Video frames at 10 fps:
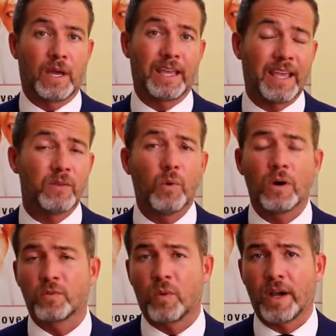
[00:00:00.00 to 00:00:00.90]
Again,
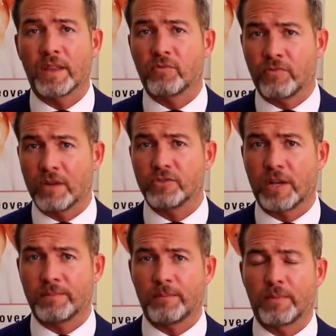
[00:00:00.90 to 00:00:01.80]
worldwide, the
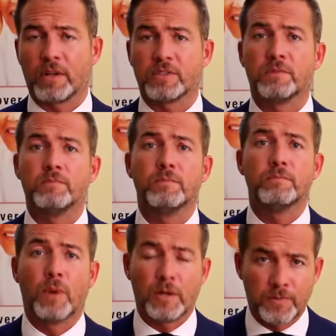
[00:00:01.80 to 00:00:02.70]
round-shaped implants are
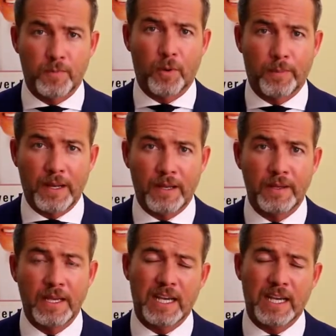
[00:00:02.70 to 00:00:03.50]
most popular,